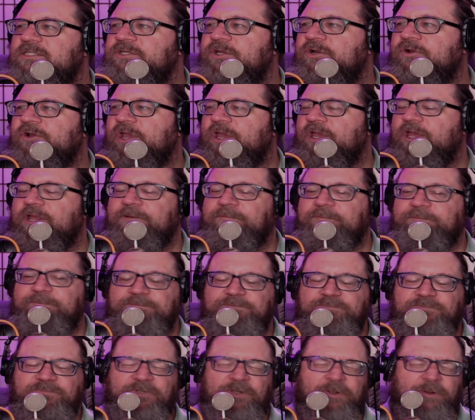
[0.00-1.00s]
You're good.
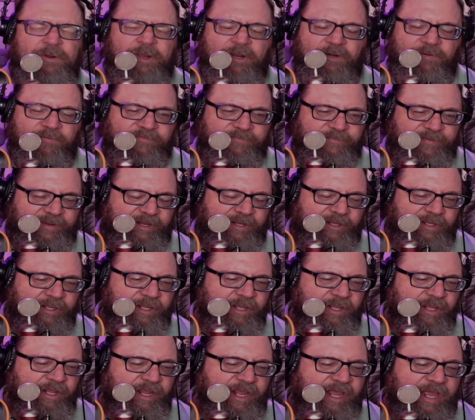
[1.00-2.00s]
You're good with me.
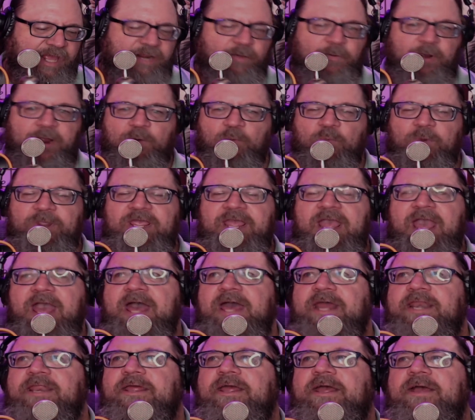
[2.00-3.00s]
Anyway, we
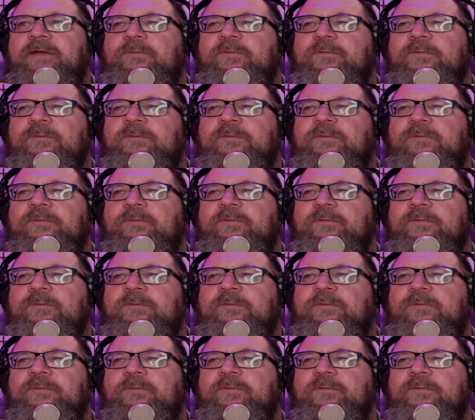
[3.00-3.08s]
had